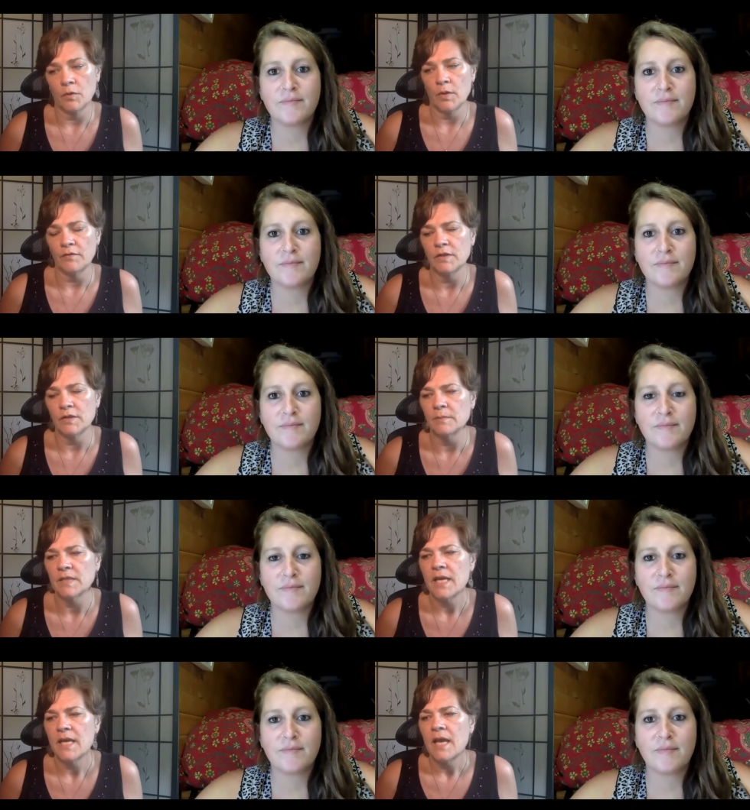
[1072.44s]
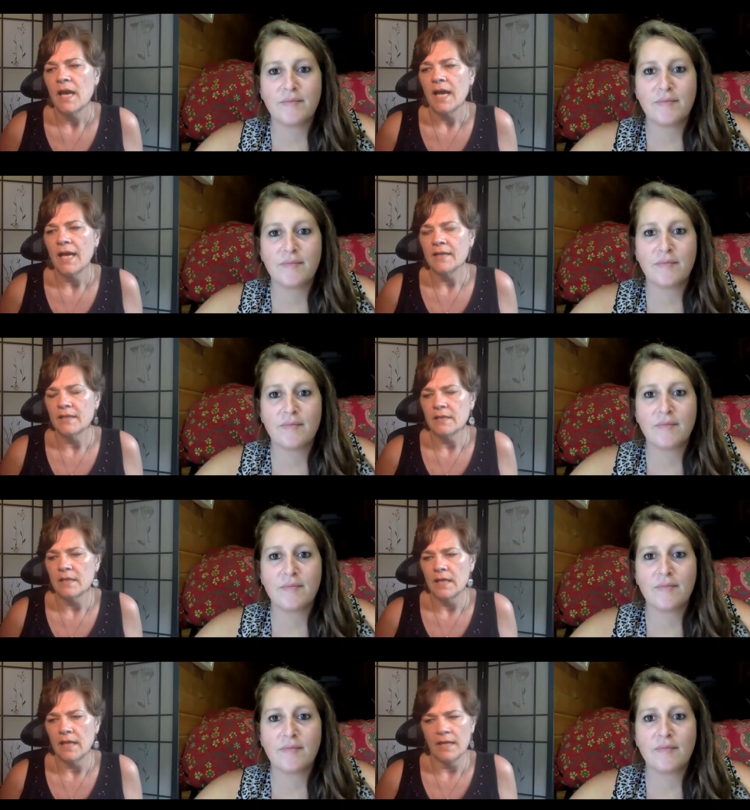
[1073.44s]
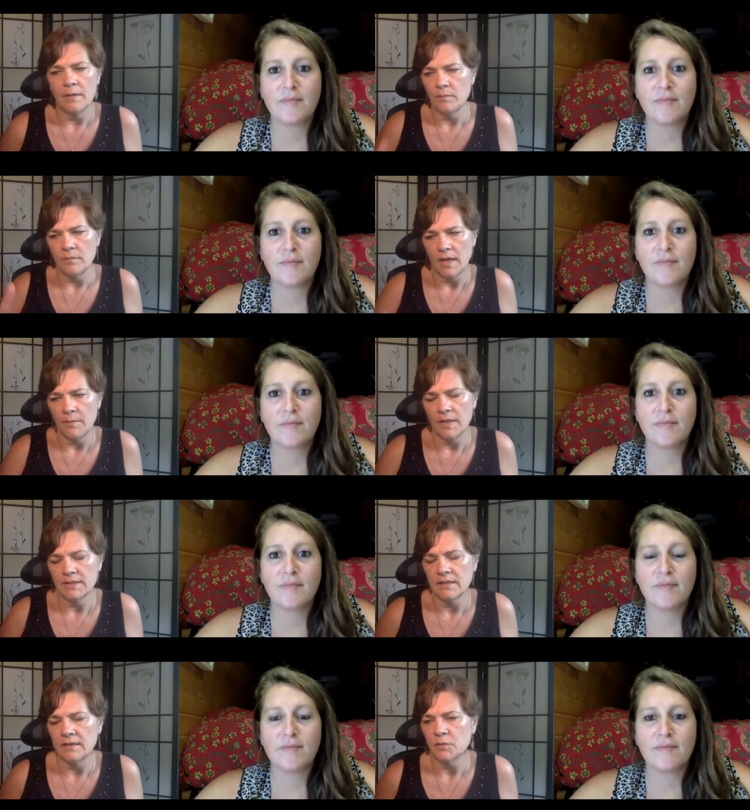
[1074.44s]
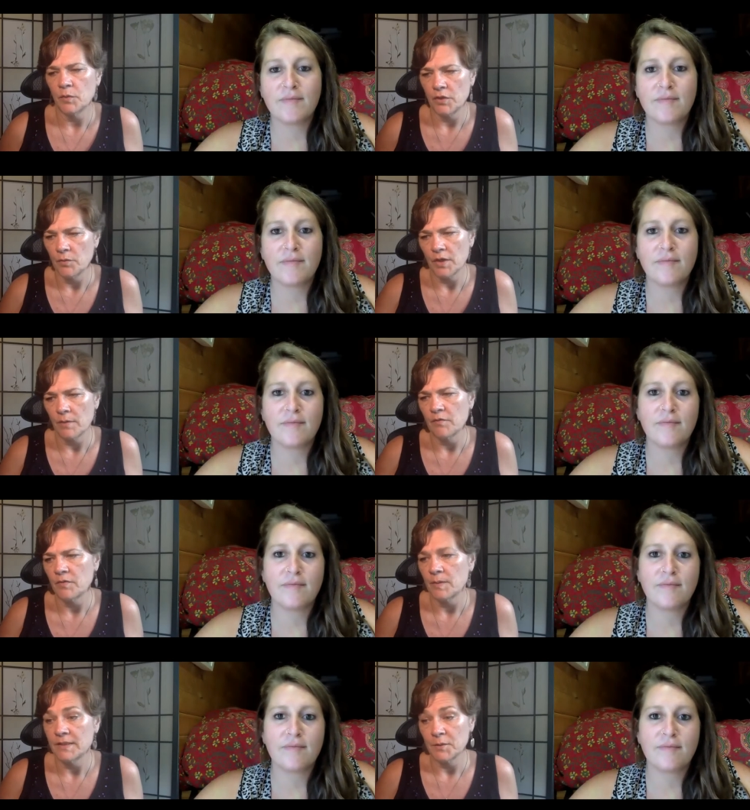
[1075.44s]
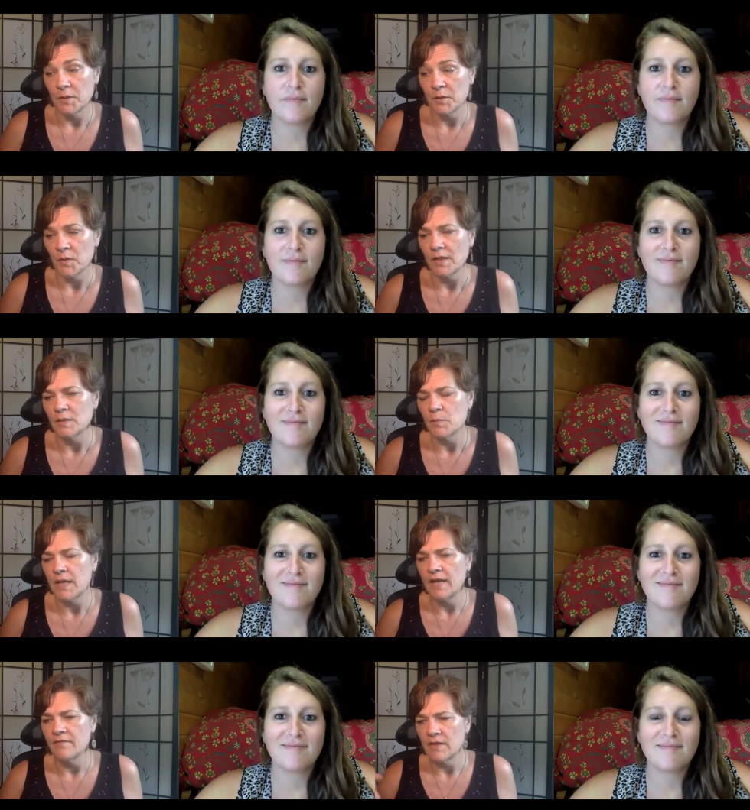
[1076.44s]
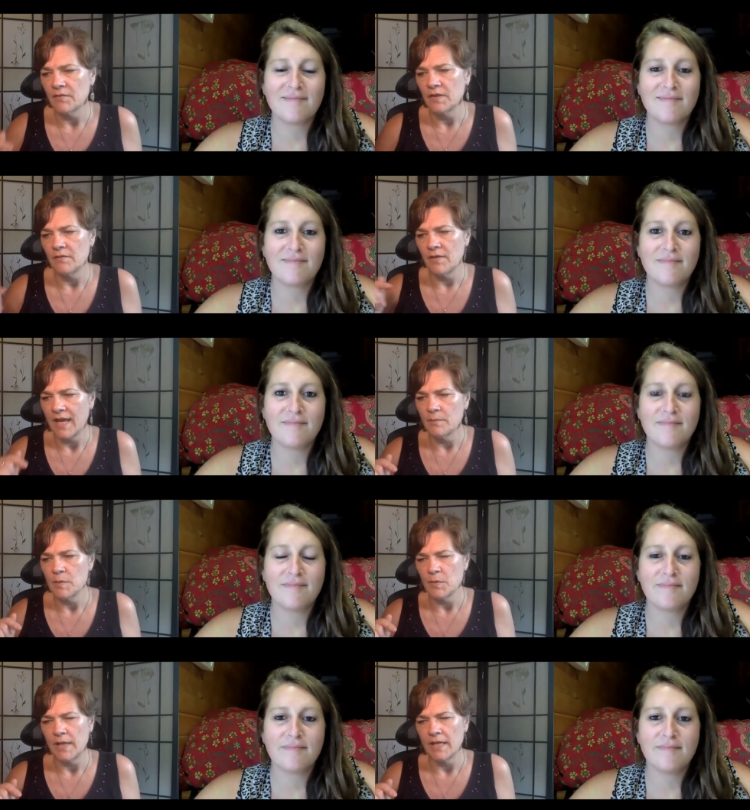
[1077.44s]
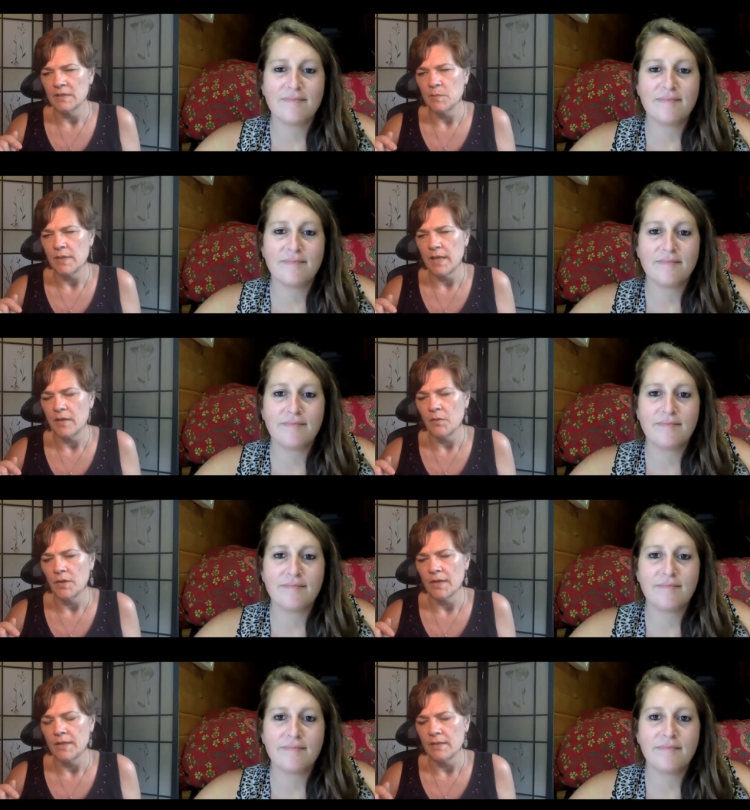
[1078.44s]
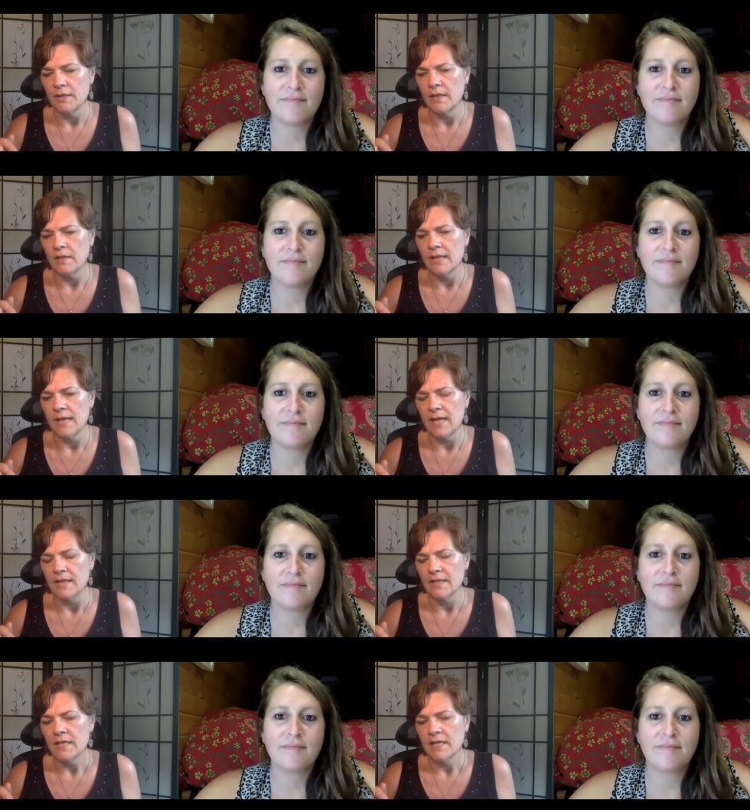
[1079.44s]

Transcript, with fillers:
Speaker 1: quite a few times. I and I'm I'm not saying that's where you were coming from because I don't think it was, but I definitely have had people ask me that where I think that